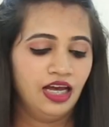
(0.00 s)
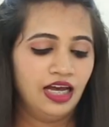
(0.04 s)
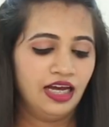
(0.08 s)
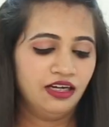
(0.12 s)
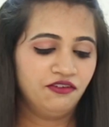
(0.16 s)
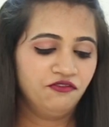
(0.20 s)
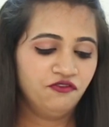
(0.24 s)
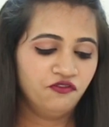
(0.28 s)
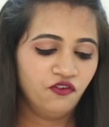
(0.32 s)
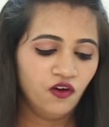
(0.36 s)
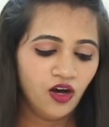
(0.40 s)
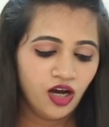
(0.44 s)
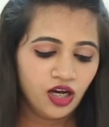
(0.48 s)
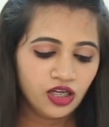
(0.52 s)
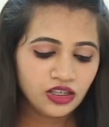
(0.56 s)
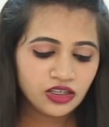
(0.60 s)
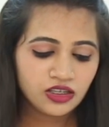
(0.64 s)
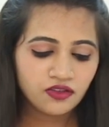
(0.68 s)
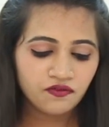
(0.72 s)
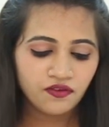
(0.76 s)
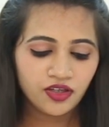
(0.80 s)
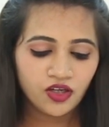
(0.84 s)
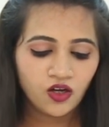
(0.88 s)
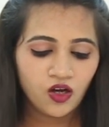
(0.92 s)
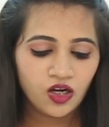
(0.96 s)
At
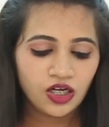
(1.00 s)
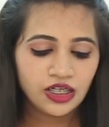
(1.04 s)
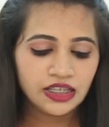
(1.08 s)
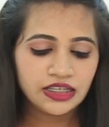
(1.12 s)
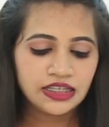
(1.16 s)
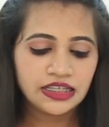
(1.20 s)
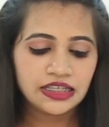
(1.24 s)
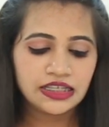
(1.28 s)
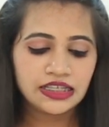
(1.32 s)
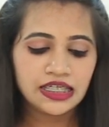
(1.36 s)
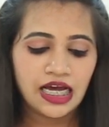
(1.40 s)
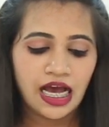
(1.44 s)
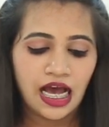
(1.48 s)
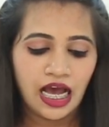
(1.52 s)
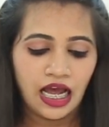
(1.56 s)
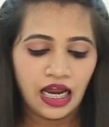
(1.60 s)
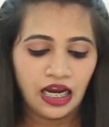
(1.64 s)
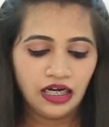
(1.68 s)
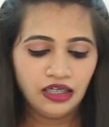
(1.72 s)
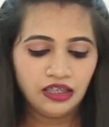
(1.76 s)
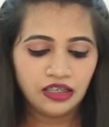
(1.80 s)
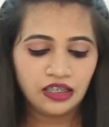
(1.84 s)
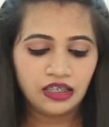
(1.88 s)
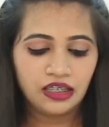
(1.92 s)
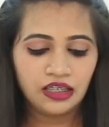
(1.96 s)
first we're gonna
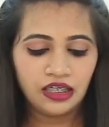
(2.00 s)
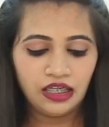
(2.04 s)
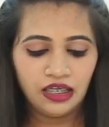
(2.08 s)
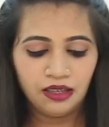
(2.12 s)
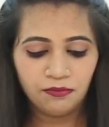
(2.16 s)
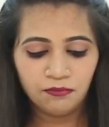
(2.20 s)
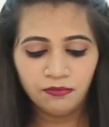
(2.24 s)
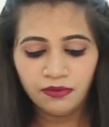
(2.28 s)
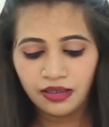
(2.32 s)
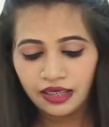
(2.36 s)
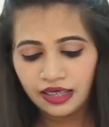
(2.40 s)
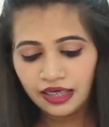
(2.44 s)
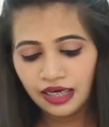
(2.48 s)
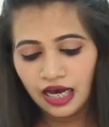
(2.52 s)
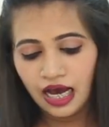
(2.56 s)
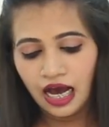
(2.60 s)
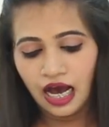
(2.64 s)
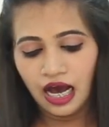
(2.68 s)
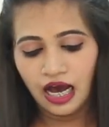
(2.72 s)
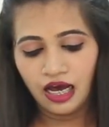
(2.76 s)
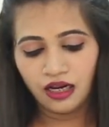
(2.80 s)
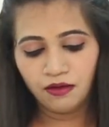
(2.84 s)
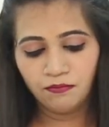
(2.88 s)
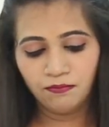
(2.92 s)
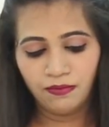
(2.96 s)
start creaming
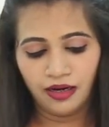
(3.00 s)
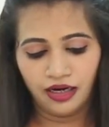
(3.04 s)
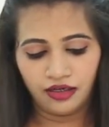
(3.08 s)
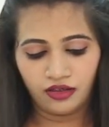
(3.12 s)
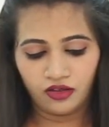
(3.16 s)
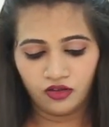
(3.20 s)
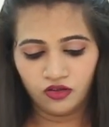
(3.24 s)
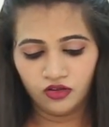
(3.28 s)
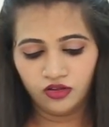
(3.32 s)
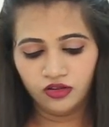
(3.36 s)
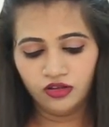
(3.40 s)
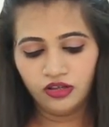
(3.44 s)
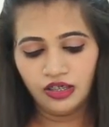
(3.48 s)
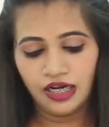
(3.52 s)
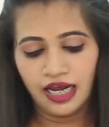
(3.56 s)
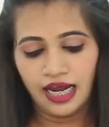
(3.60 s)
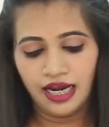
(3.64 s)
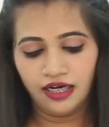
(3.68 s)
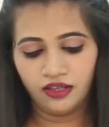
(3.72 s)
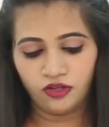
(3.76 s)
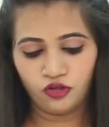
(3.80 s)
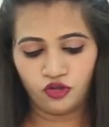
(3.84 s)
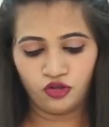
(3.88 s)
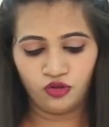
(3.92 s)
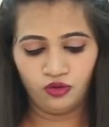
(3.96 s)
our butter
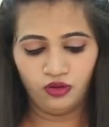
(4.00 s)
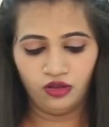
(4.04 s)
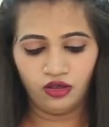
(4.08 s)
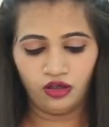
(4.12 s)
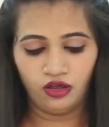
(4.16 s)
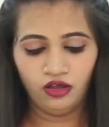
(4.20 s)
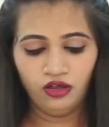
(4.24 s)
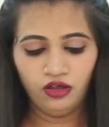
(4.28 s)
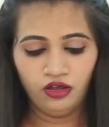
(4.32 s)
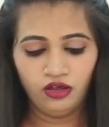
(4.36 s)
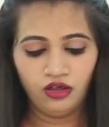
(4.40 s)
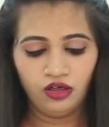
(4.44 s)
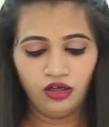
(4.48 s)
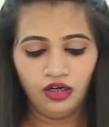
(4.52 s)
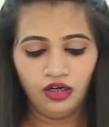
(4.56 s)
and sugar.